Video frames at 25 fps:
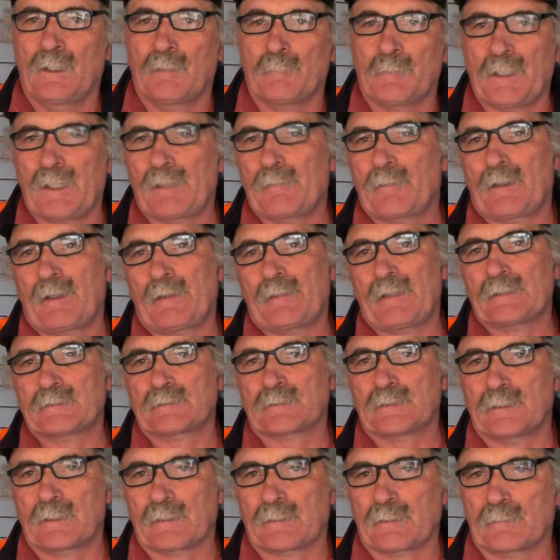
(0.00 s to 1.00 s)
But anyway,
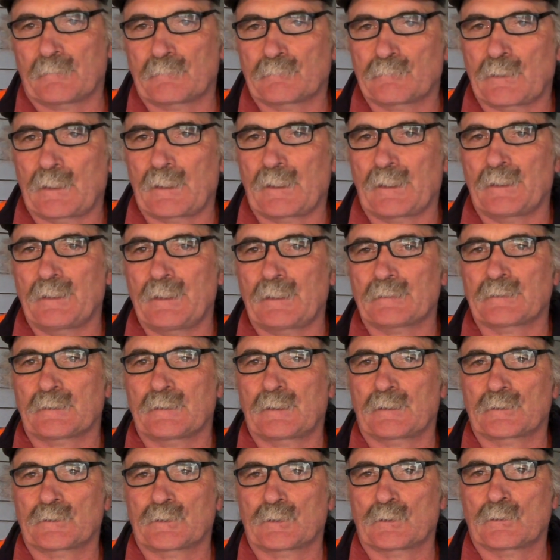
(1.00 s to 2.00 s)
that's
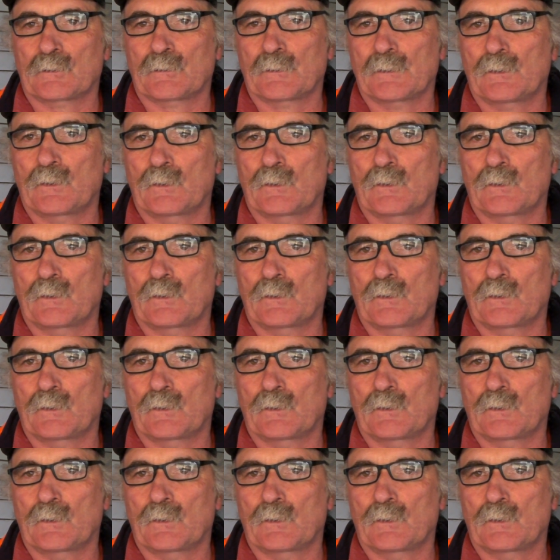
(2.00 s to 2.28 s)
another story.